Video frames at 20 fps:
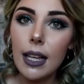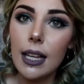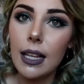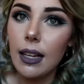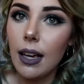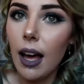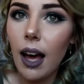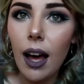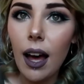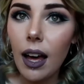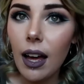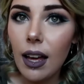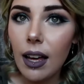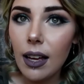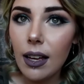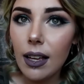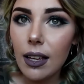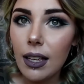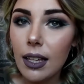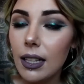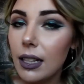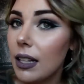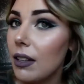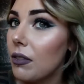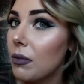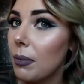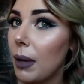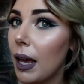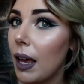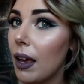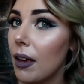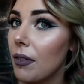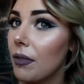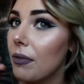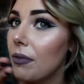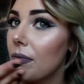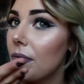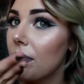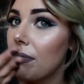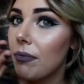Like, it leaves my